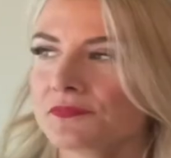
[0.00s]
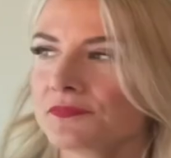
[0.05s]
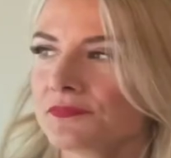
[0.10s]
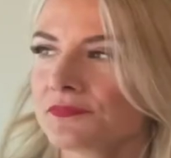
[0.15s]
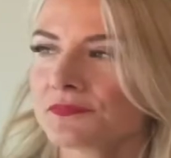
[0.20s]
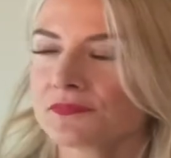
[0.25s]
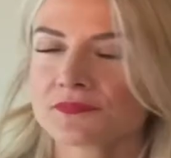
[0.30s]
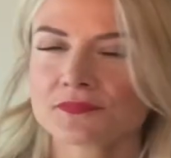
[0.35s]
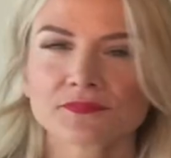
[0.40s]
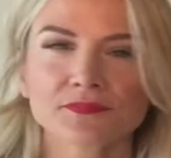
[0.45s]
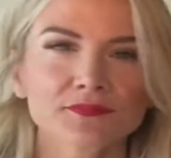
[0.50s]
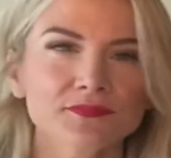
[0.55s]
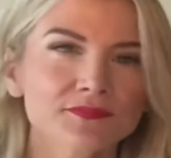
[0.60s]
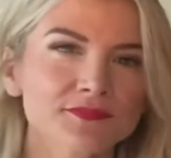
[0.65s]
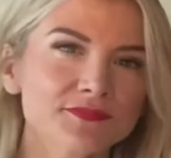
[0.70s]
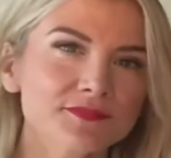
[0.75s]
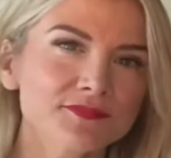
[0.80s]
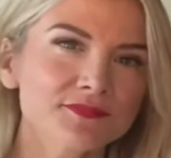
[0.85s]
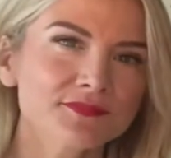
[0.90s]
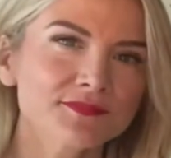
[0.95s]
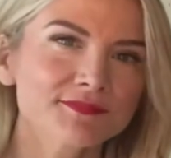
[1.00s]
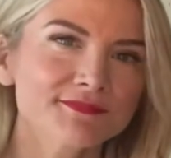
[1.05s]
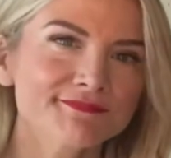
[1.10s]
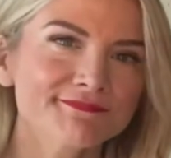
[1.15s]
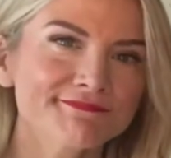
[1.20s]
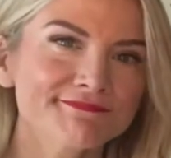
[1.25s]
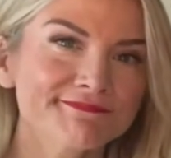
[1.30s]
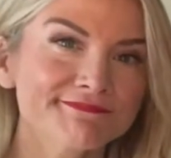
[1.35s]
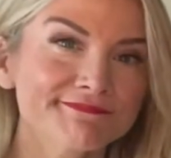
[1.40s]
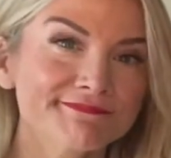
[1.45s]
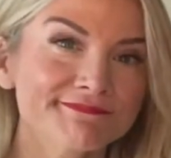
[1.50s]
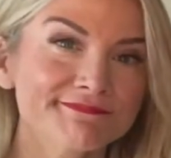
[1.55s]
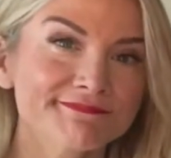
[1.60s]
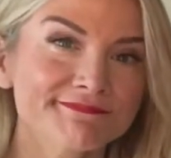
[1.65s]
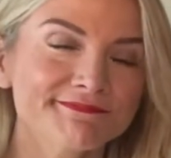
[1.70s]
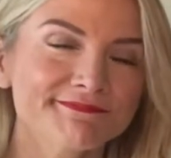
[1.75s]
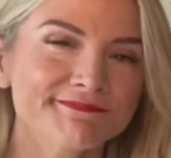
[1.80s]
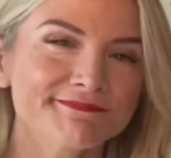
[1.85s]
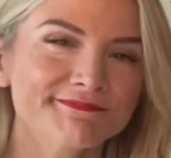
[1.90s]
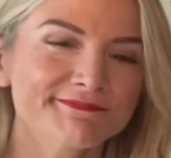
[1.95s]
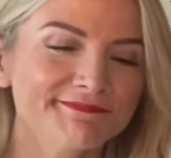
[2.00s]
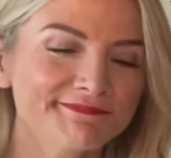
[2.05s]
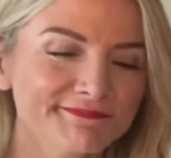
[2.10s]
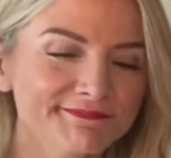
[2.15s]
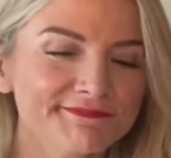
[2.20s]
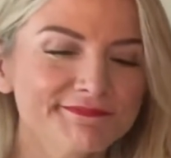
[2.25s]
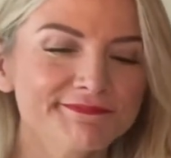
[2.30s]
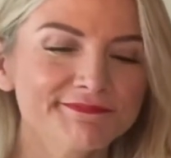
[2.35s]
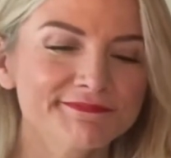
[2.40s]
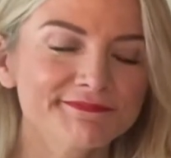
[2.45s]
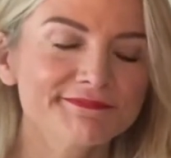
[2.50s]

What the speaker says: No words are spoken by the person on screen.